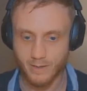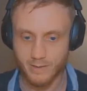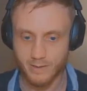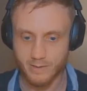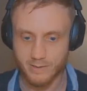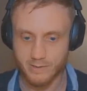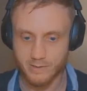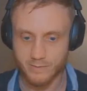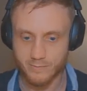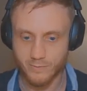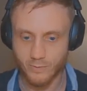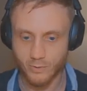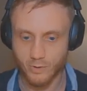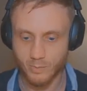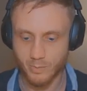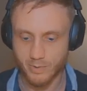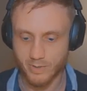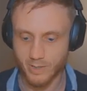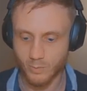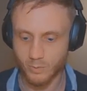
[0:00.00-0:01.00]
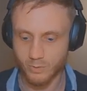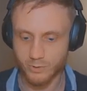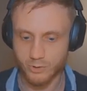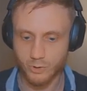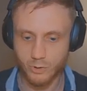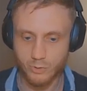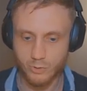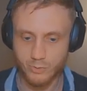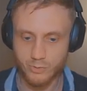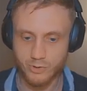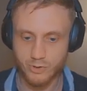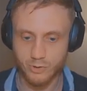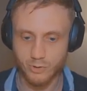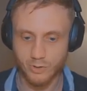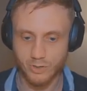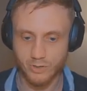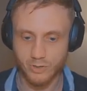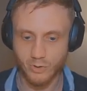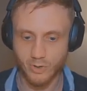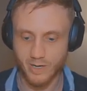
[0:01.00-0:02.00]
This is the phone number that we'll use. You
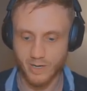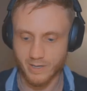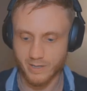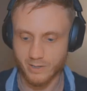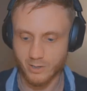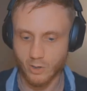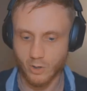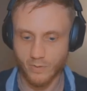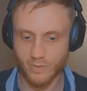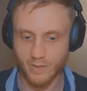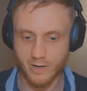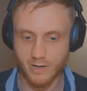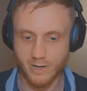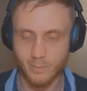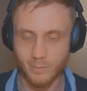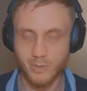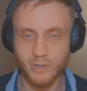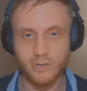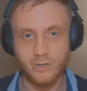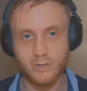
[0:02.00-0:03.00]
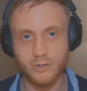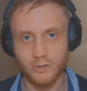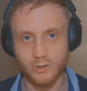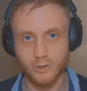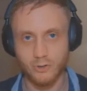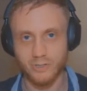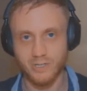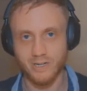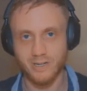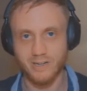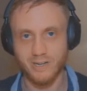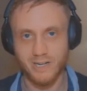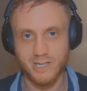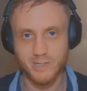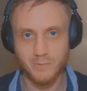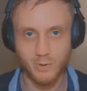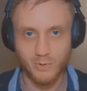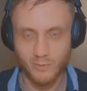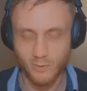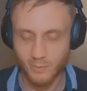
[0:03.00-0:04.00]
can go ahead and call that number. You'll get a nice,
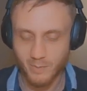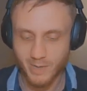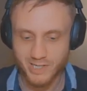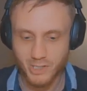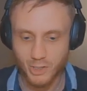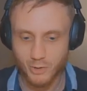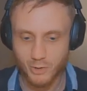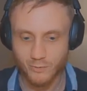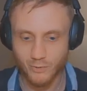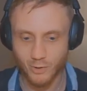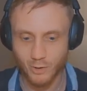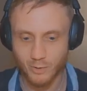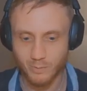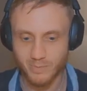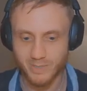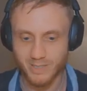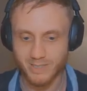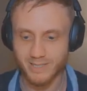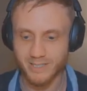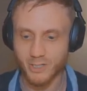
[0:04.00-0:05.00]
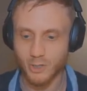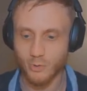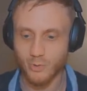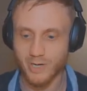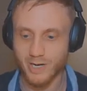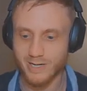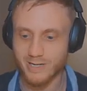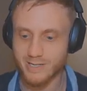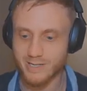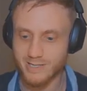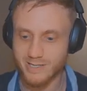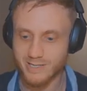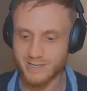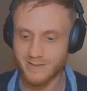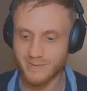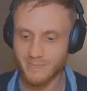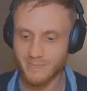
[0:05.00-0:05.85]
beautiful message from Leonidas.